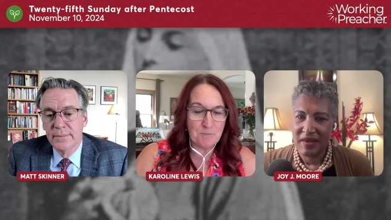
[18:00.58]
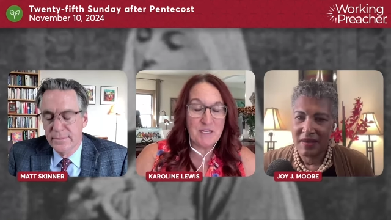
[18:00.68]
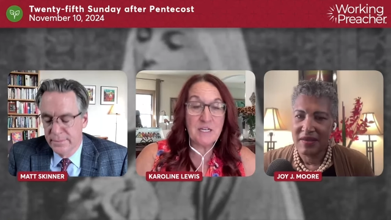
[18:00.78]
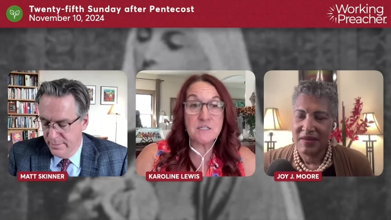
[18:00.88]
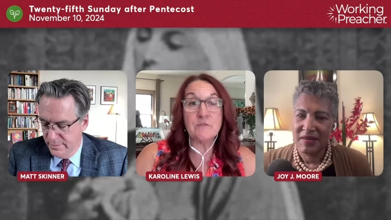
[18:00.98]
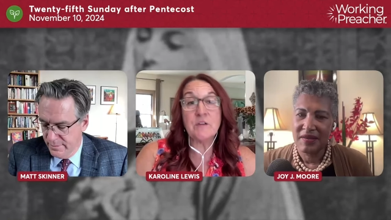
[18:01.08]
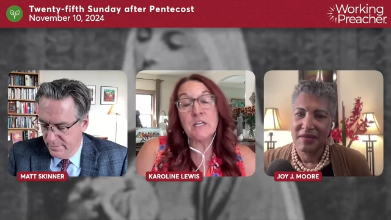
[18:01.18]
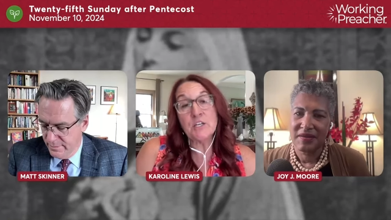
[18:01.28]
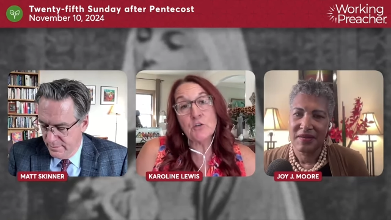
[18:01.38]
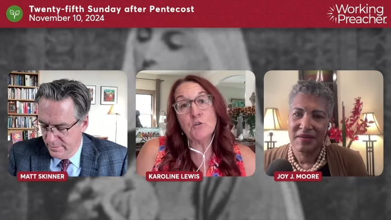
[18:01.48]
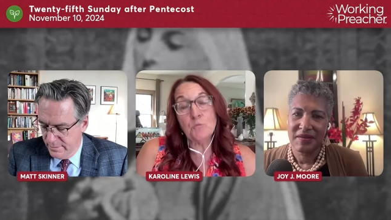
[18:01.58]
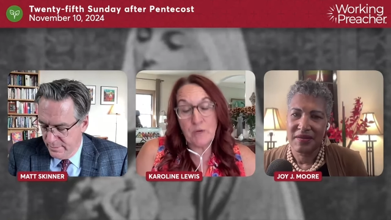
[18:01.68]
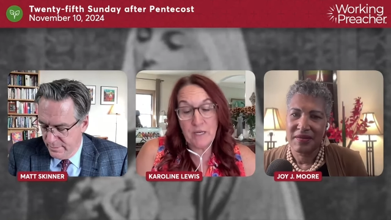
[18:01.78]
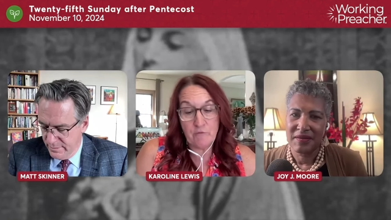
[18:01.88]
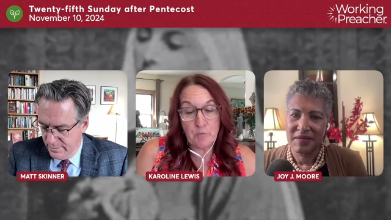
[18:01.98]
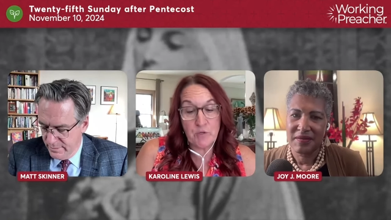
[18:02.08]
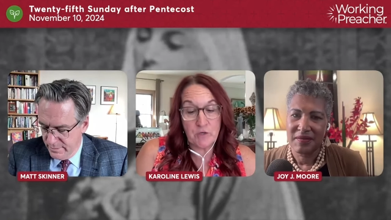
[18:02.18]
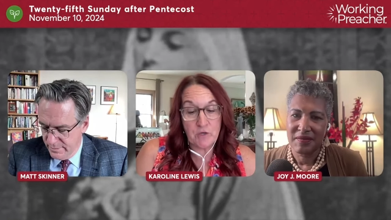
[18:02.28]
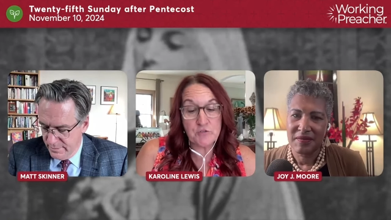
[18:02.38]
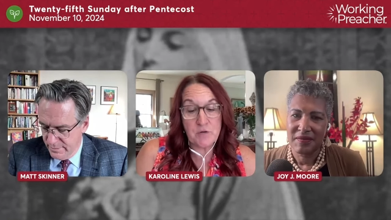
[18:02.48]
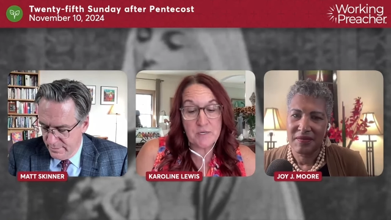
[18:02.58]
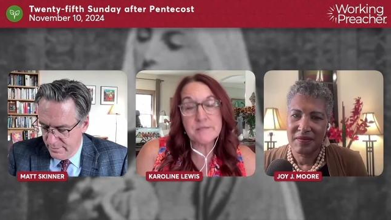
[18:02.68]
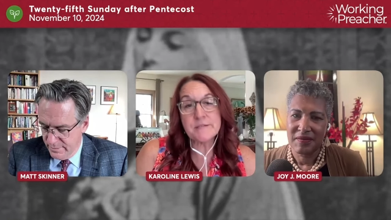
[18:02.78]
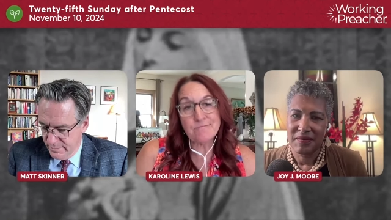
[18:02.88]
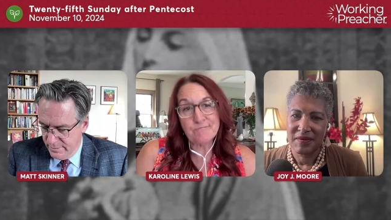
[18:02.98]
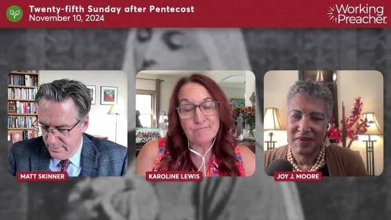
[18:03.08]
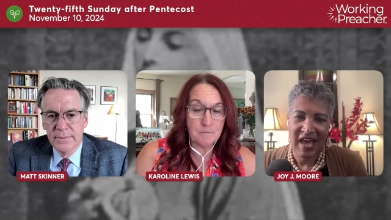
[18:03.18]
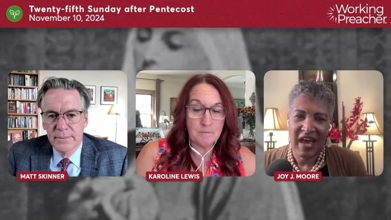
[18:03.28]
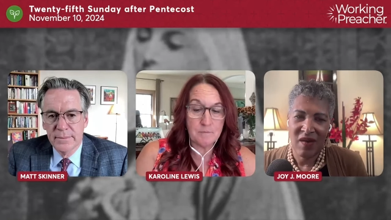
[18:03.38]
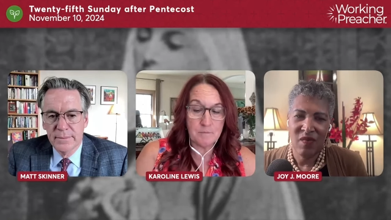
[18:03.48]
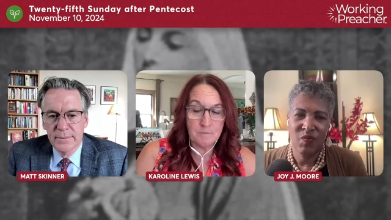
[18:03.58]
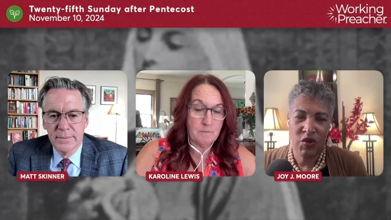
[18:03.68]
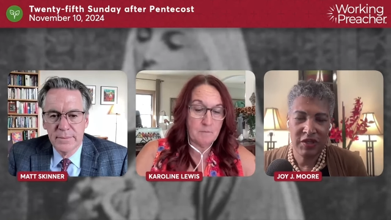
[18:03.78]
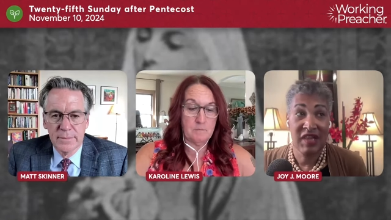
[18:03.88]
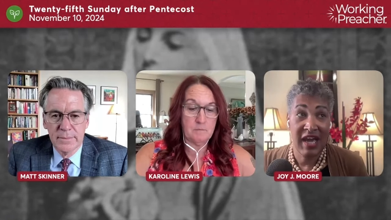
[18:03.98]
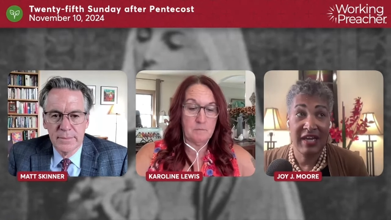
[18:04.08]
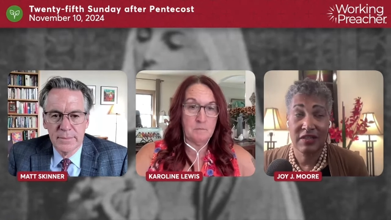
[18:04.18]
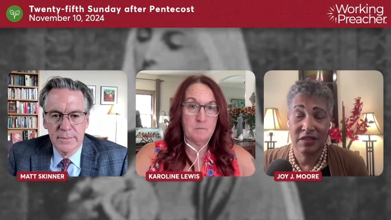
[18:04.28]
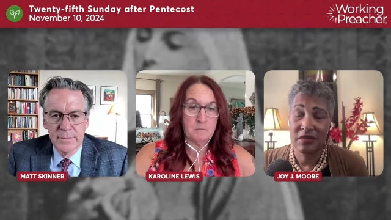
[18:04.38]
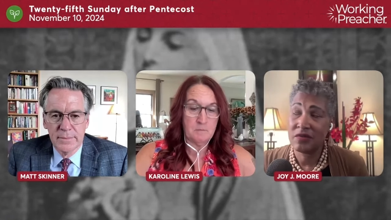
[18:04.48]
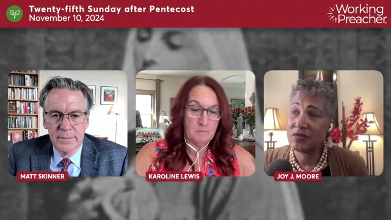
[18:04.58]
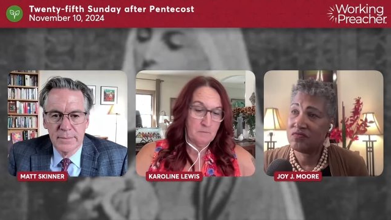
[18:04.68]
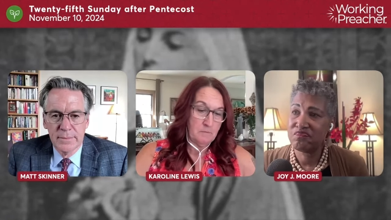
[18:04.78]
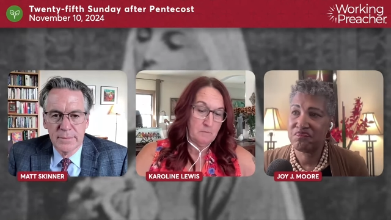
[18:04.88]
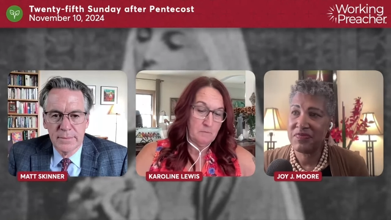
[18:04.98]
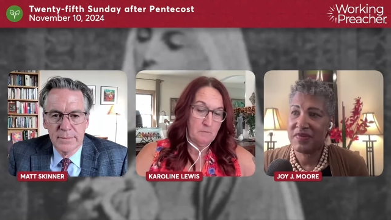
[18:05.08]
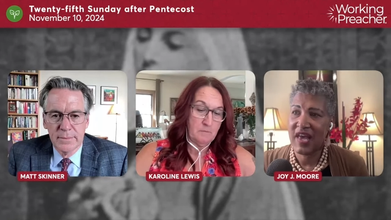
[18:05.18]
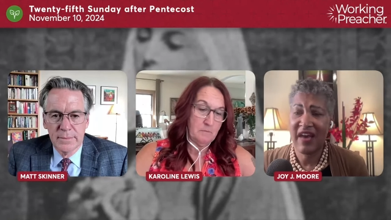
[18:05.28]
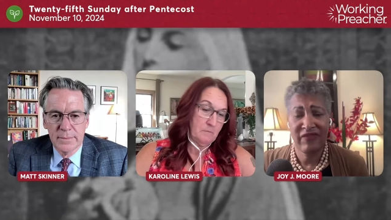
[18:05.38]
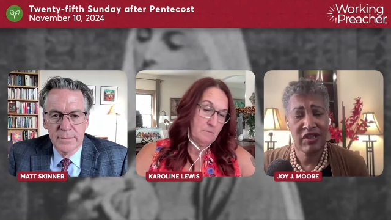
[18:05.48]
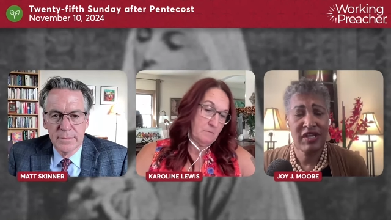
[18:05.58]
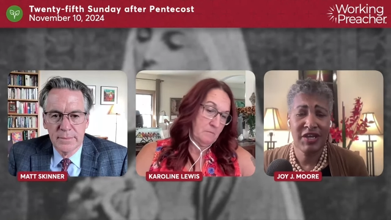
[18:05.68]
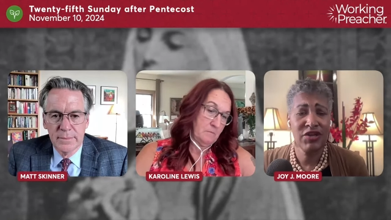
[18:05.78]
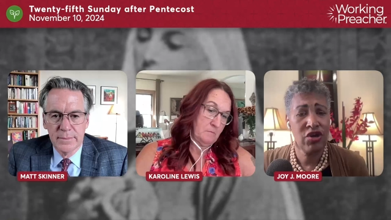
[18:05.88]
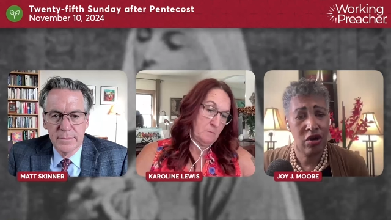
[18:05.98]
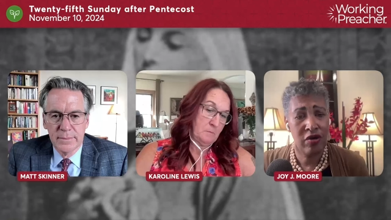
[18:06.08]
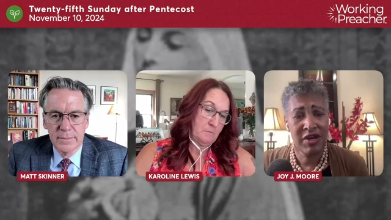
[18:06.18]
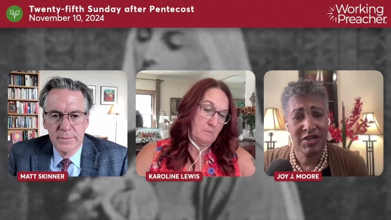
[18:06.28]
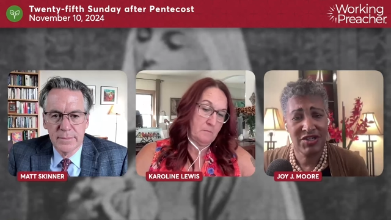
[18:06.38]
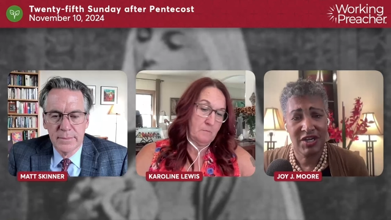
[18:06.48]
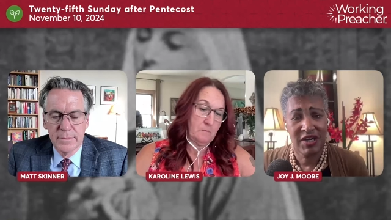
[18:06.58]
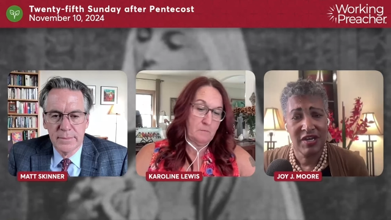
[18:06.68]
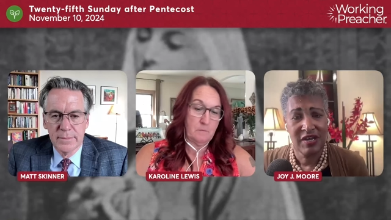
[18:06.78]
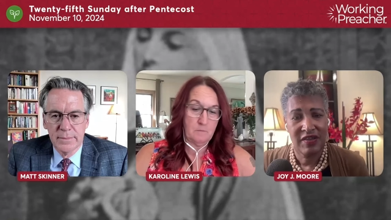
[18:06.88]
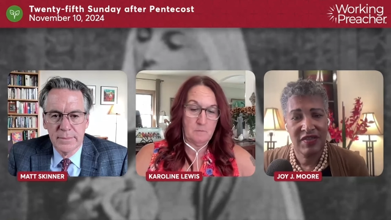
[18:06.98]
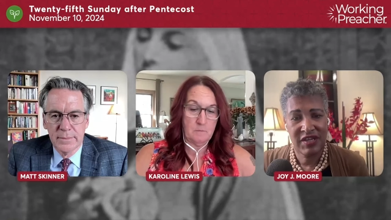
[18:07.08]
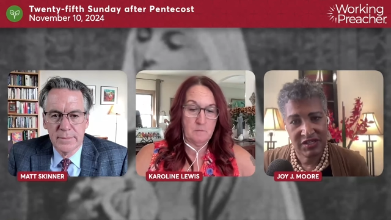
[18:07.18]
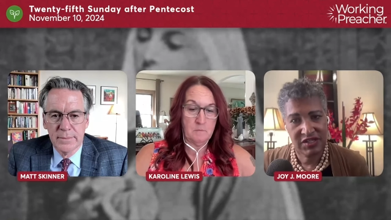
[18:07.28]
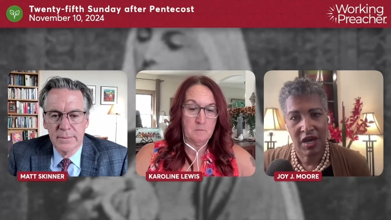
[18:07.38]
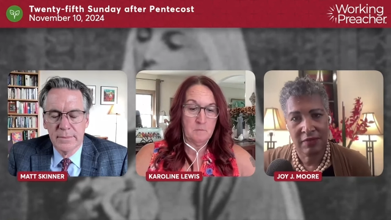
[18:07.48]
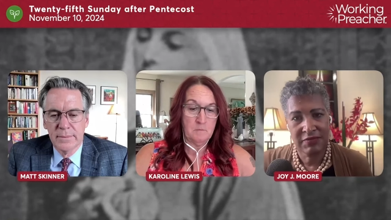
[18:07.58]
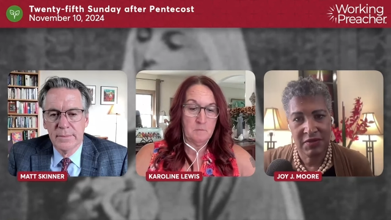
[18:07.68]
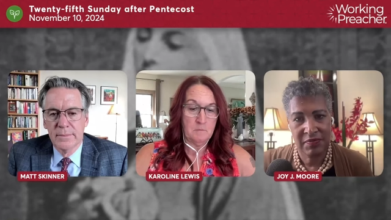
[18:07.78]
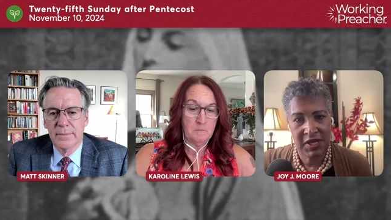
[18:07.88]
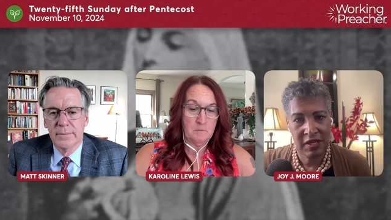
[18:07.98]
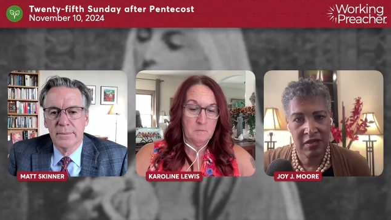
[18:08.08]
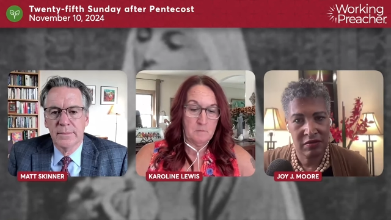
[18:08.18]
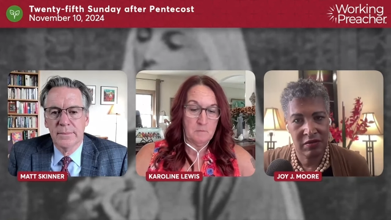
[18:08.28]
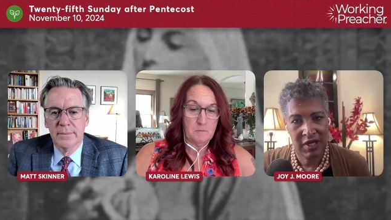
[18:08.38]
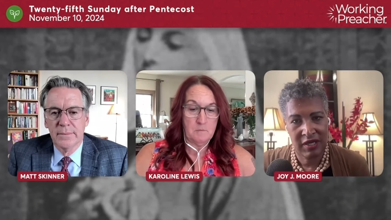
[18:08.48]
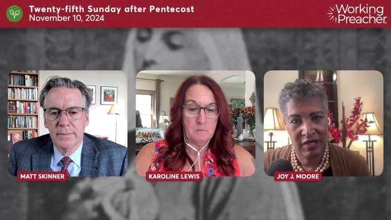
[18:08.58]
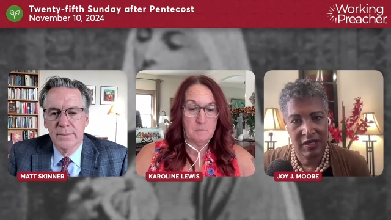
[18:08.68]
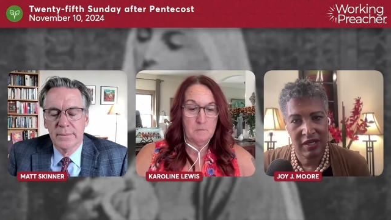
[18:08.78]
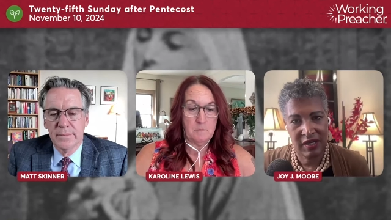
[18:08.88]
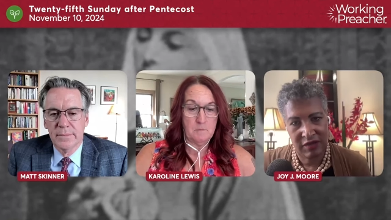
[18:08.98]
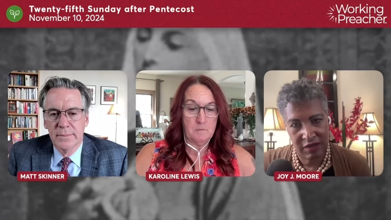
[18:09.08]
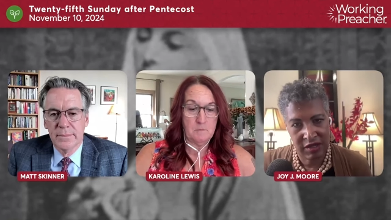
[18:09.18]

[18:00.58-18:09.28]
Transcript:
Speaker 1: because of in whom we have put our trust.
Speaker 2: I would like to heavily encourage this psalm to be included in the